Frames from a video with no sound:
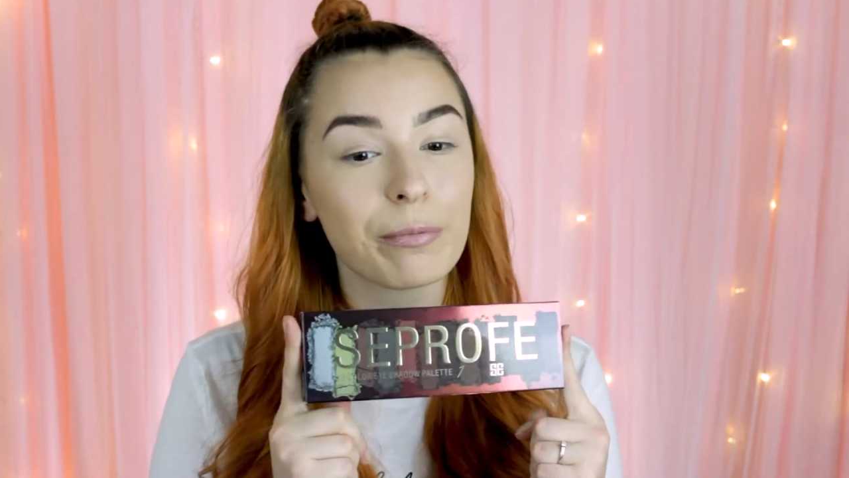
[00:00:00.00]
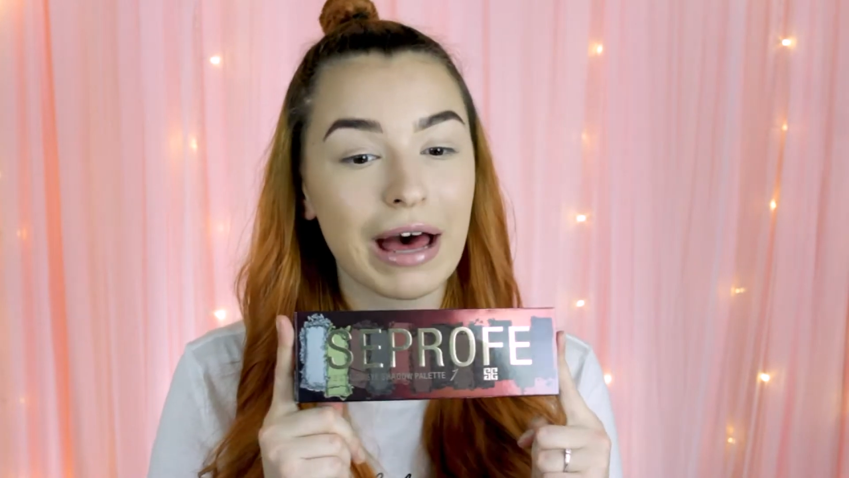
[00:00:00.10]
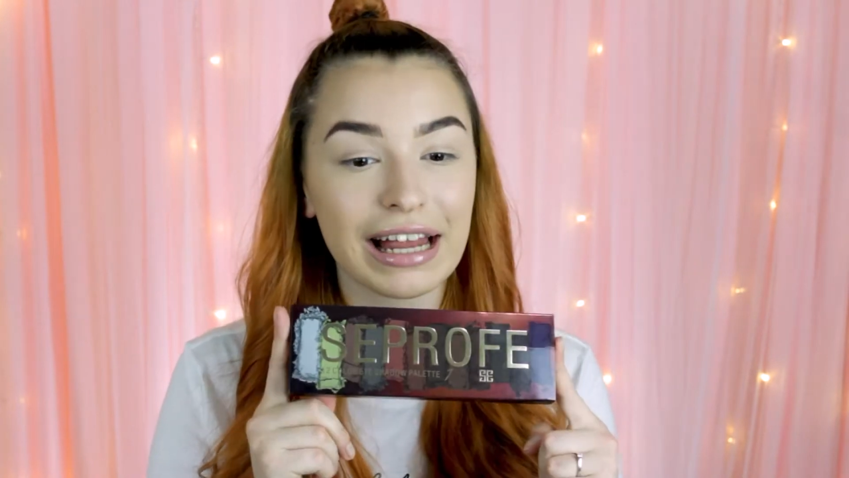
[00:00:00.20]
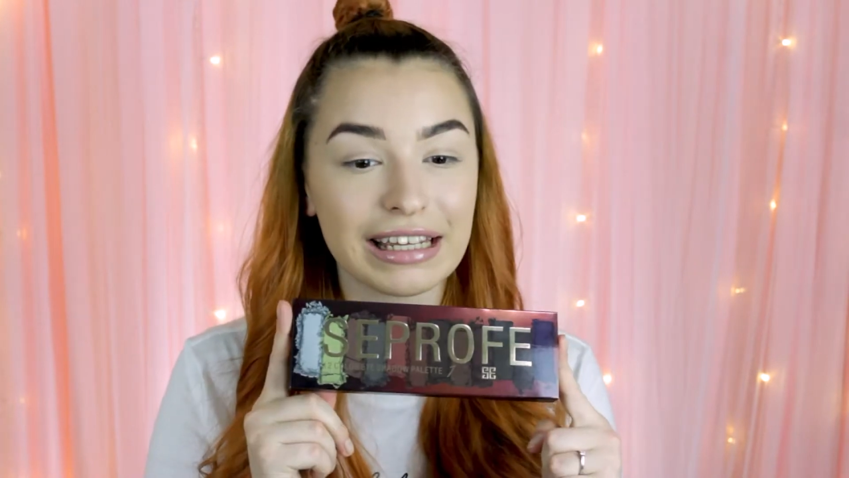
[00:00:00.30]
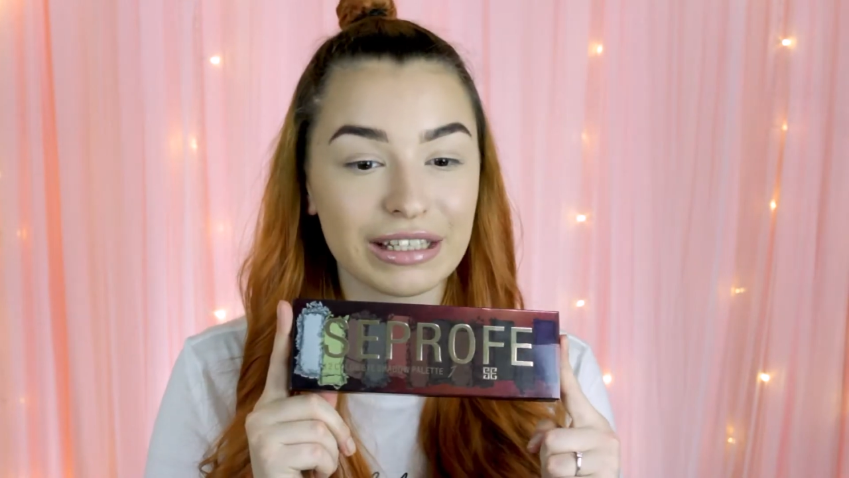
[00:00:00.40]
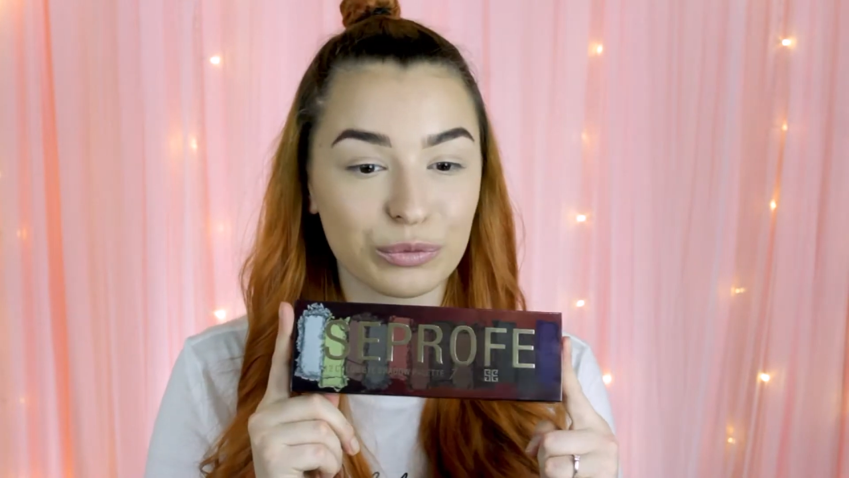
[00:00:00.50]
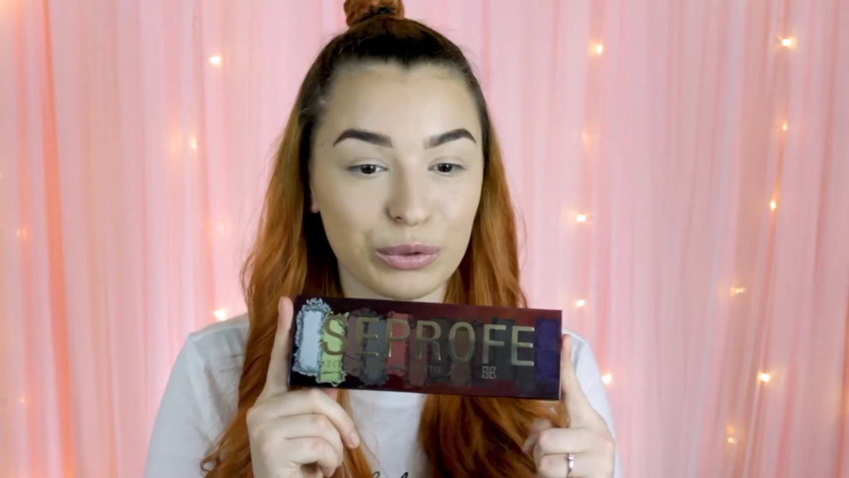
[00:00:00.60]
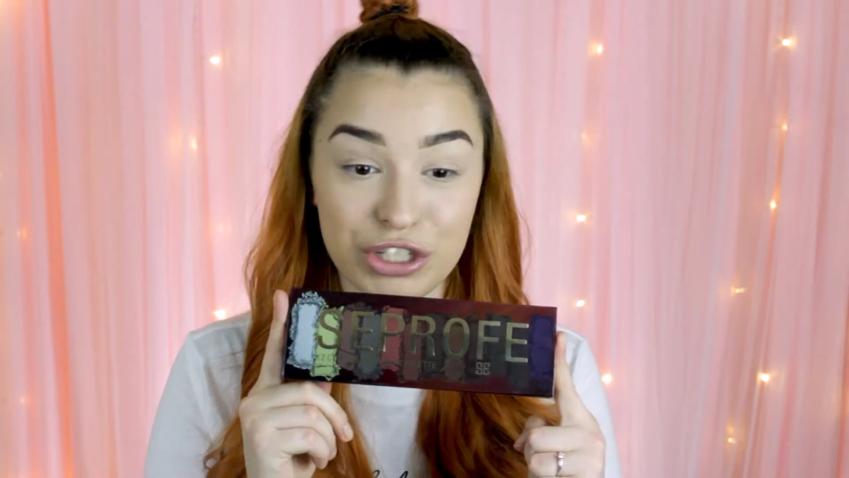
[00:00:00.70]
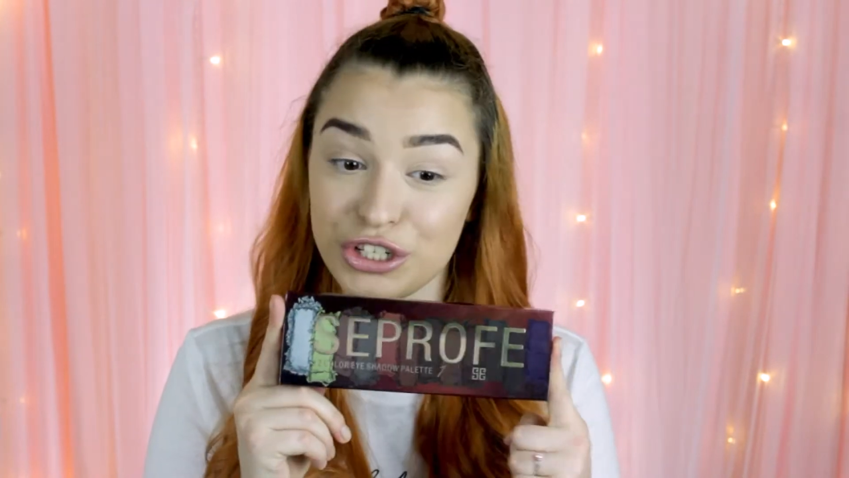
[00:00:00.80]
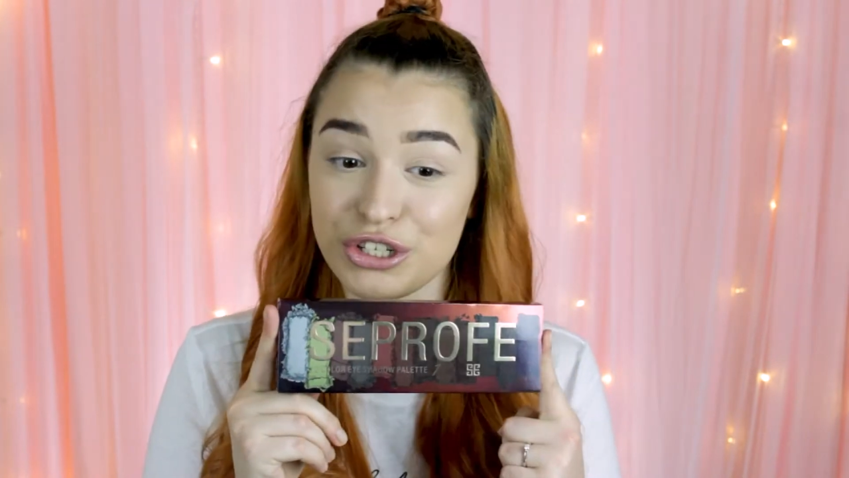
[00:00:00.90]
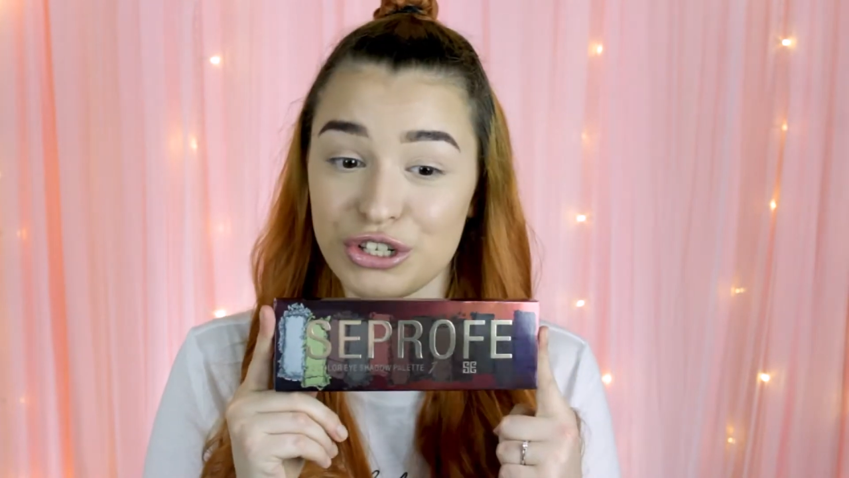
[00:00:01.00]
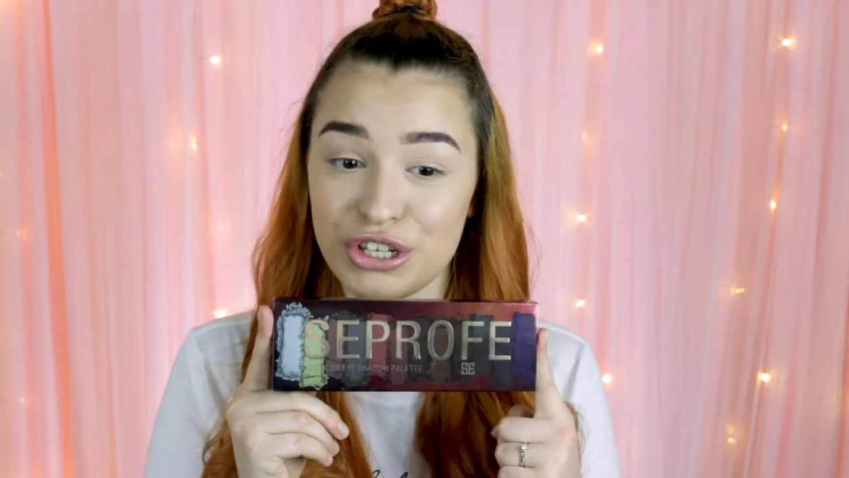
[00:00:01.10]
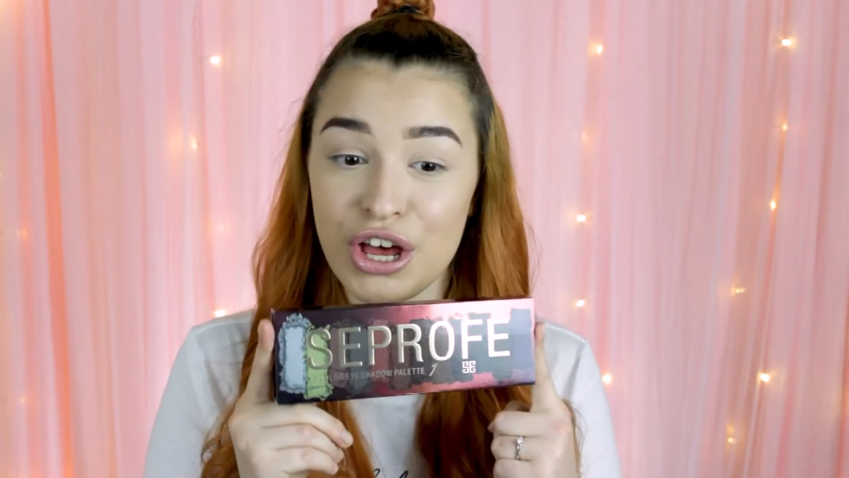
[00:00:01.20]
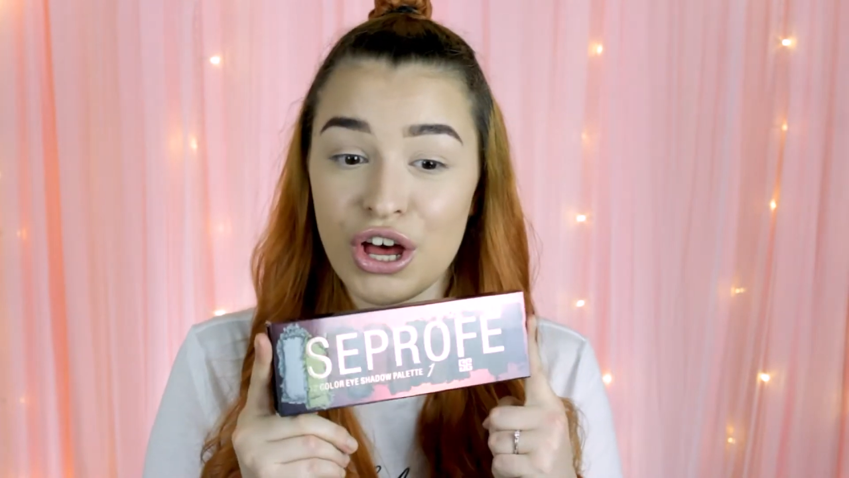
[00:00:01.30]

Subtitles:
palette, which is